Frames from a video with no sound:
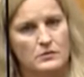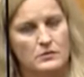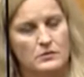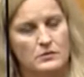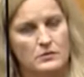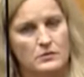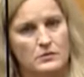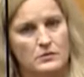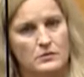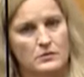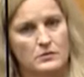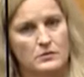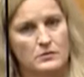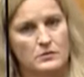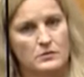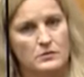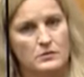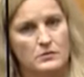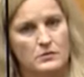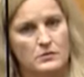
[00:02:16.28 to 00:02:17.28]

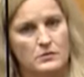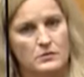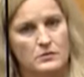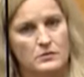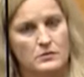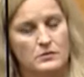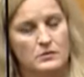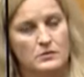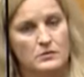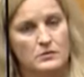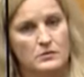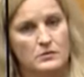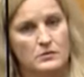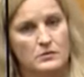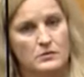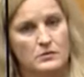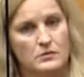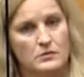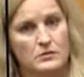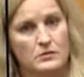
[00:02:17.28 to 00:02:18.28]

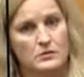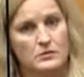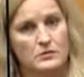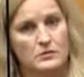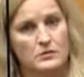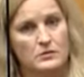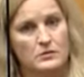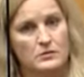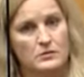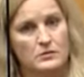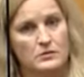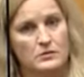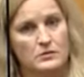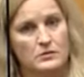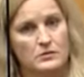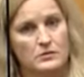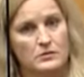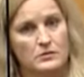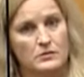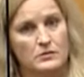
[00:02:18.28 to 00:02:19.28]

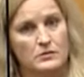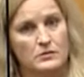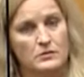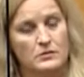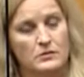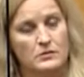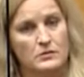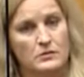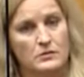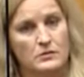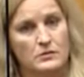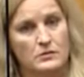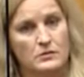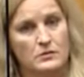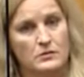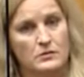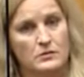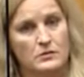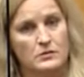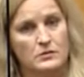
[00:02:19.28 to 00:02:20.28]

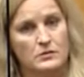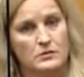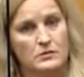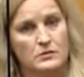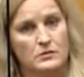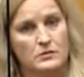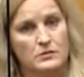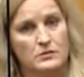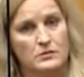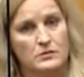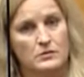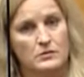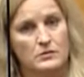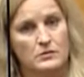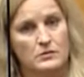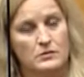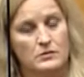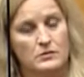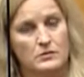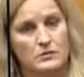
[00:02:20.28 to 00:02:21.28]

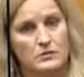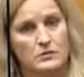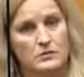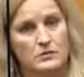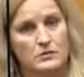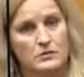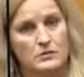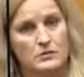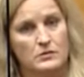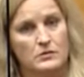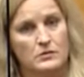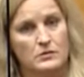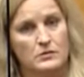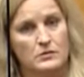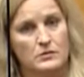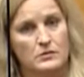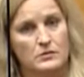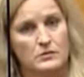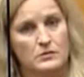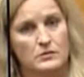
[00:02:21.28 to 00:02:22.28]

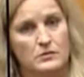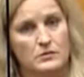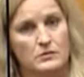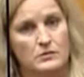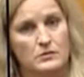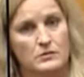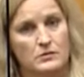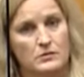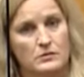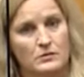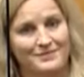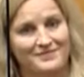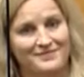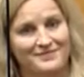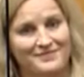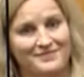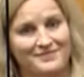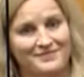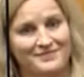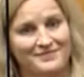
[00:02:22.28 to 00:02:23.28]
(not speaking)